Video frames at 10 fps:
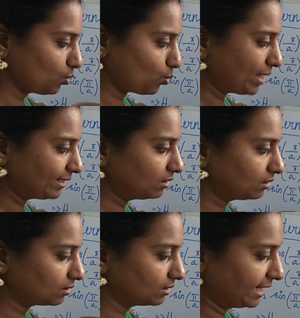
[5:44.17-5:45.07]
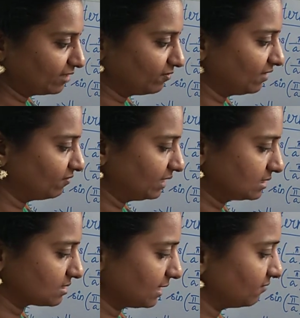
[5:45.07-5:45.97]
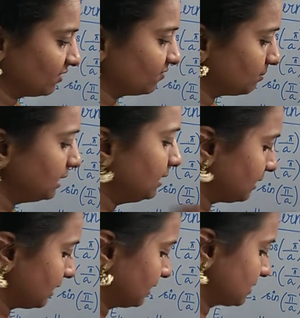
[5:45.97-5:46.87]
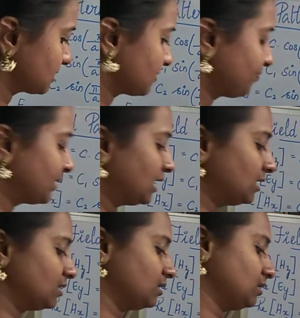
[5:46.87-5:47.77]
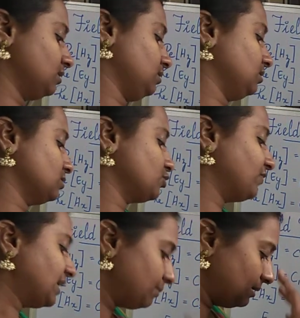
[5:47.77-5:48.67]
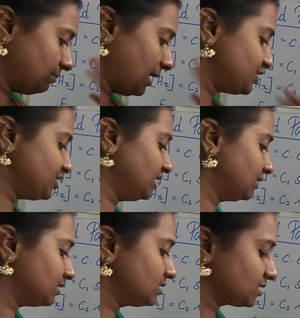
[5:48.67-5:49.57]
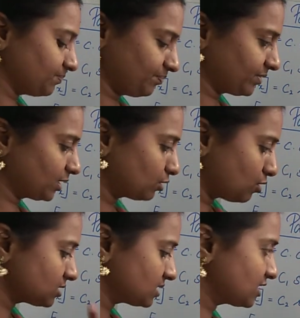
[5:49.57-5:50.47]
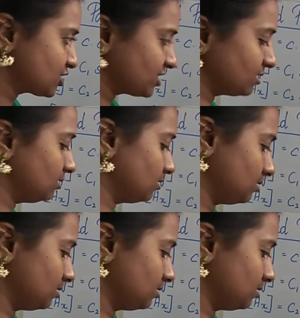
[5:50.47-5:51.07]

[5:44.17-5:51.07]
One guide wavelength sine wave will be like this. So when I'm imagining it, the cross section